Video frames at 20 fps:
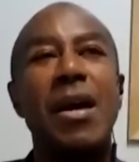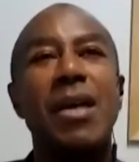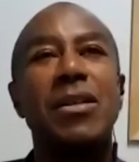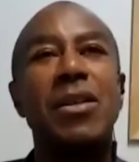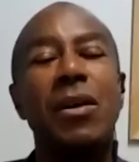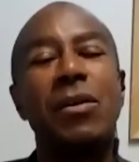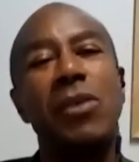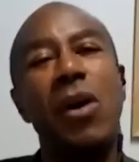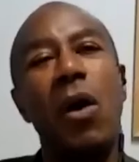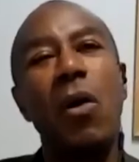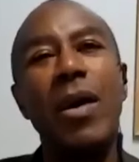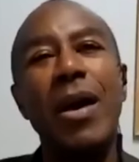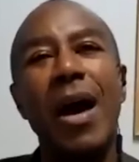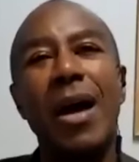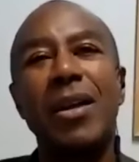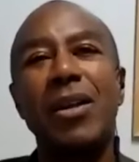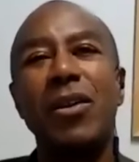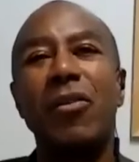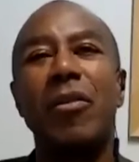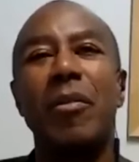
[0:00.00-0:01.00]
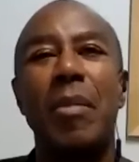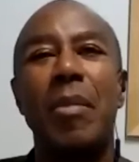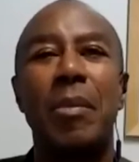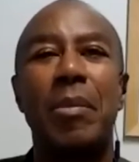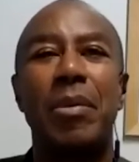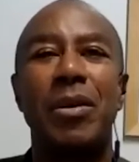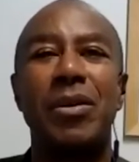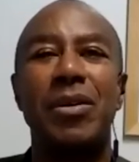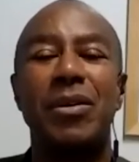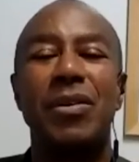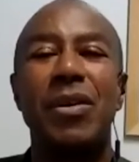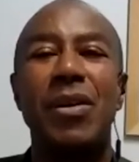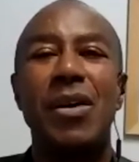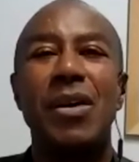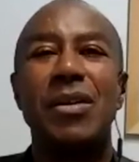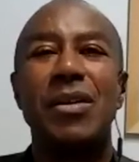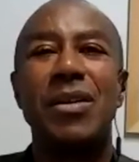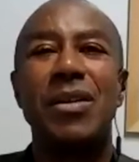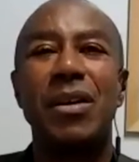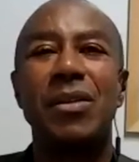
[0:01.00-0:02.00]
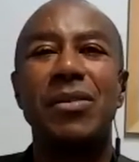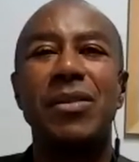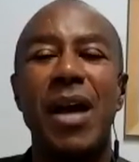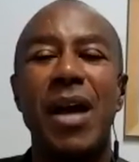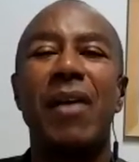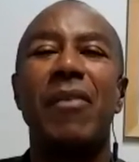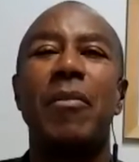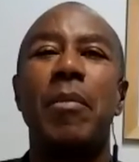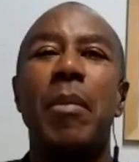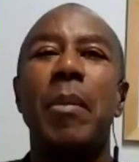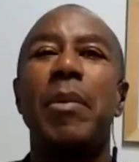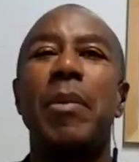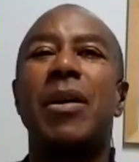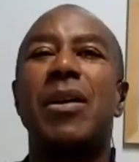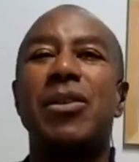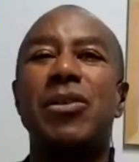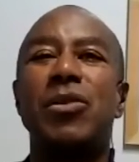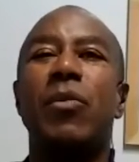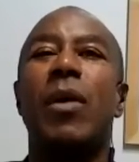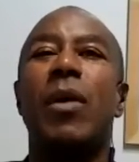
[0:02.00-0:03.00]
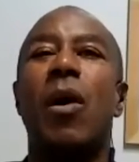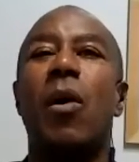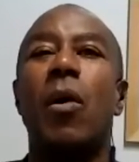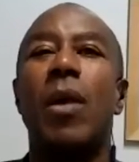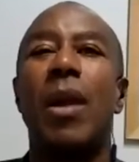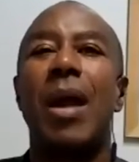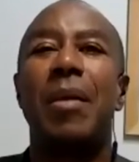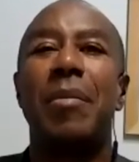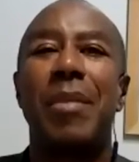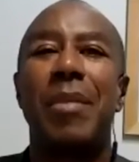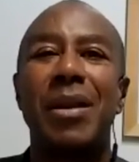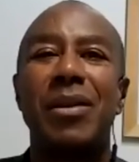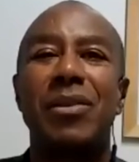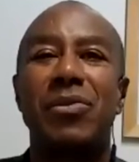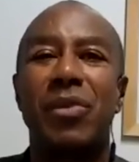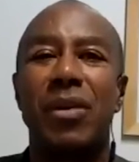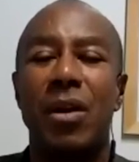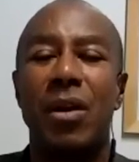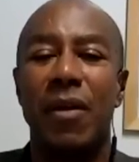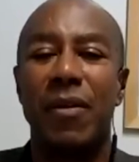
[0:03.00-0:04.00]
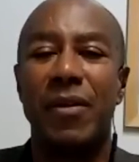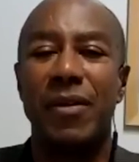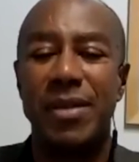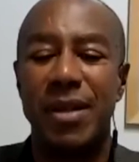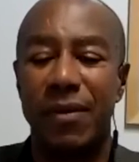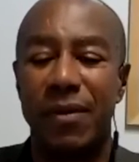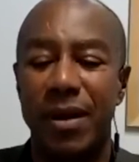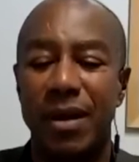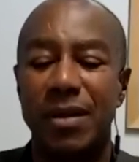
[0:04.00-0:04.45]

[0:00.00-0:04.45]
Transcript: She goes, oh, yeah, I do remember you. She goes, yeah, I remember you because you run an online ministry and all this stuff.